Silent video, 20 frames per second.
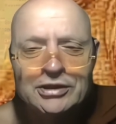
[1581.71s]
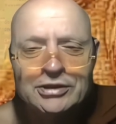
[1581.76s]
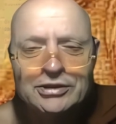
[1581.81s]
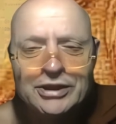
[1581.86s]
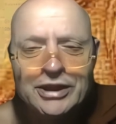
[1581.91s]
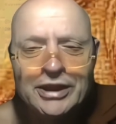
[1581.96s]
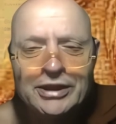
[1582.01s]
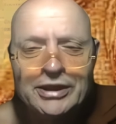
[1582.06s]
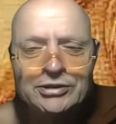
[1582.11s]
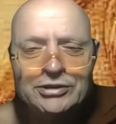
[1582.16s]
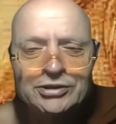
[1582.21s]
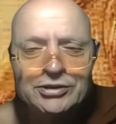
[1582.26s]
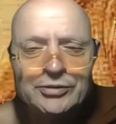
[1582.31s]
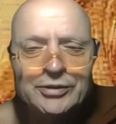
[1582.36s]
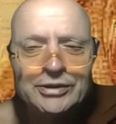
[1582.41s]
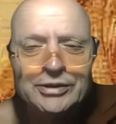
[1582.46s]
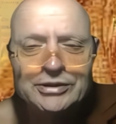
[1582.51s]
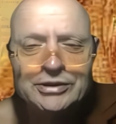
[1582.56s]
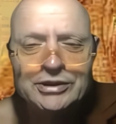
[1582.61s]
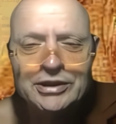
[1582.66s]
10,
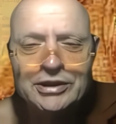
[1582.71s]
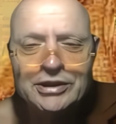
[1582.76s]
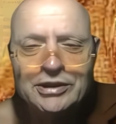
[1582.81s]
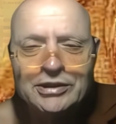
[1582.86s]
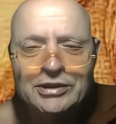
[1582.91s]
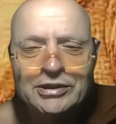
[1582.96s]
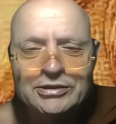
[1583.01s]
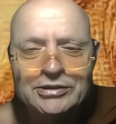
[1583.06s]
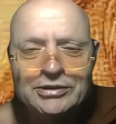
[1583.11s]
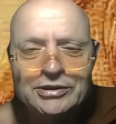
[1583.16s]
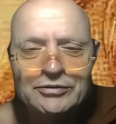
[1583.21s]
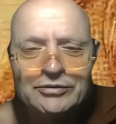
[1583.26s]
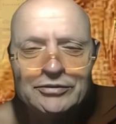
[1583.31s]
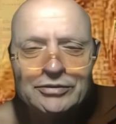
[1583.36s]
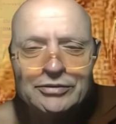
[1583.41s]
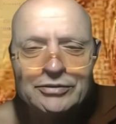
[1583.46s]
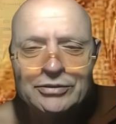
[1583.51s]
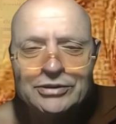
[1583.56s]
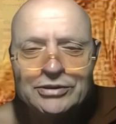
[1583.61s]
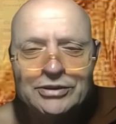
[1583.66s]
20, 30,
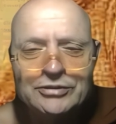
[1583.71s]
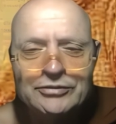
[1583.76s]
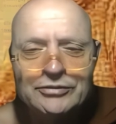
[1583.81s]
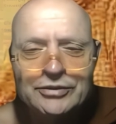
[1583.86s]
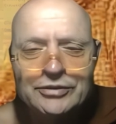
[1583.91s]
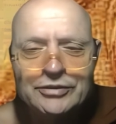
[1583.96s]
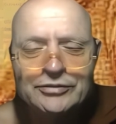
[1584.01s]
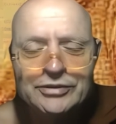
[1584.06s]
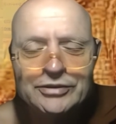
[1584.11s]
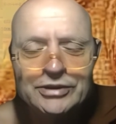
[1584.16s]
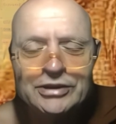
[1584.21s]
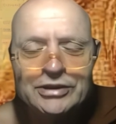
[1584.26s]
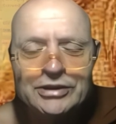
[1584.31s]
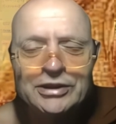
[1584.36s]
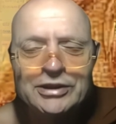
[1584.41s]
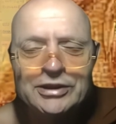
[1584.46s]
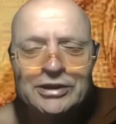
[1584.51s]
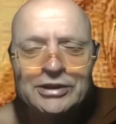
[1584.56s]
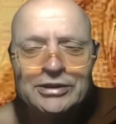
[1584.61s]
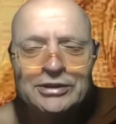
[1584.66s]
40, 50
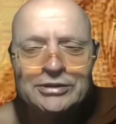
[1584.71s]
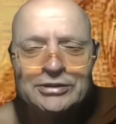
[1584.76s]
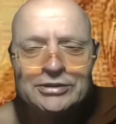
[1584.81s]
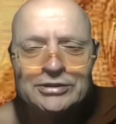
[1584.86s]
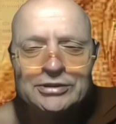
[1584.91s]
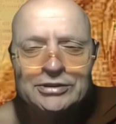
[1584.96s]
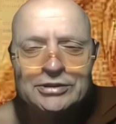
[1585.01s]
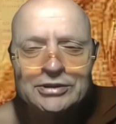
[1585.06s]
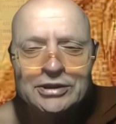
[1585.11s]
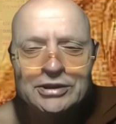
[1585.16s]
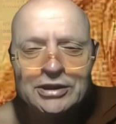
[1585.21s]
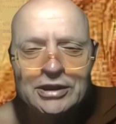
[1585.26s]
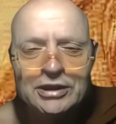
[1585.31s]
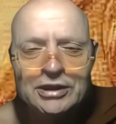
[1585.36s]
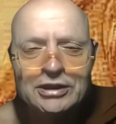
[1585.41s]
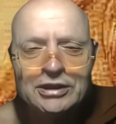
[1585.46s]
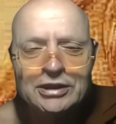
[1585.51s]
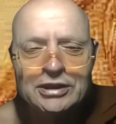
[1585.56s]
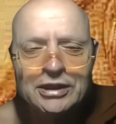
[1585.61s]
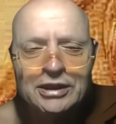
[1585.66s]
years
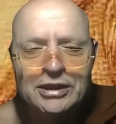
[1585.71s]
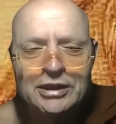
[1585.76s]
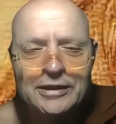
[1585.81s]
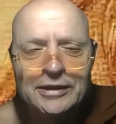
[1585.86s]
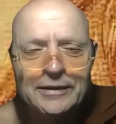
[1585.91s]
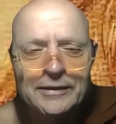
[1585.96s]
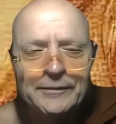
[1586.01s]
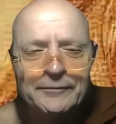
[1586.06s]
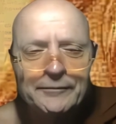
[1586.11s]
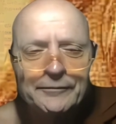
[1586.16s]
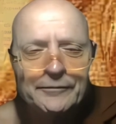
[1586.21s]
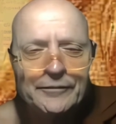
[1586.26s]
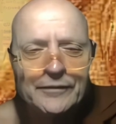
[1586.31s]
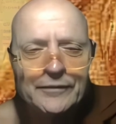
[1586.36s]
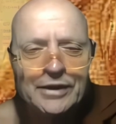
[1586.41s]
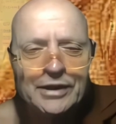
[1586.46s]
um,